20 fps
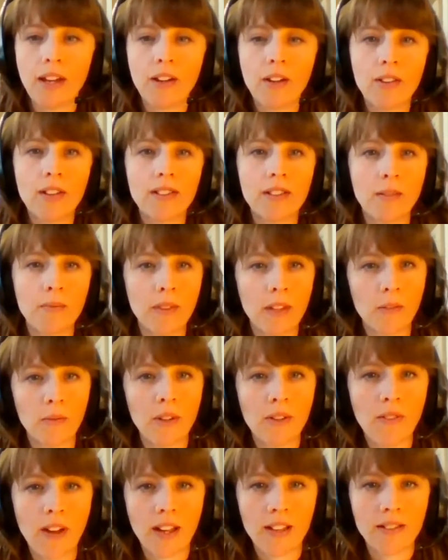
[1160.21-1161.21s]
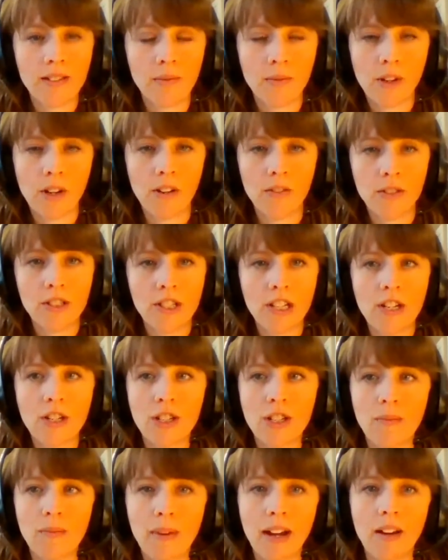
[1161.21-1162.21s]
I know that's something we've had some
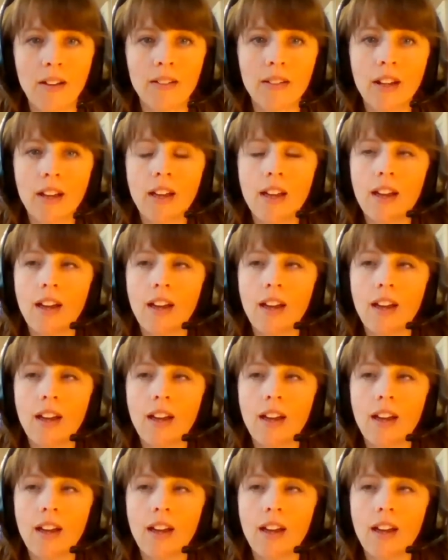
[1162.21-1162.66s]
conversation about,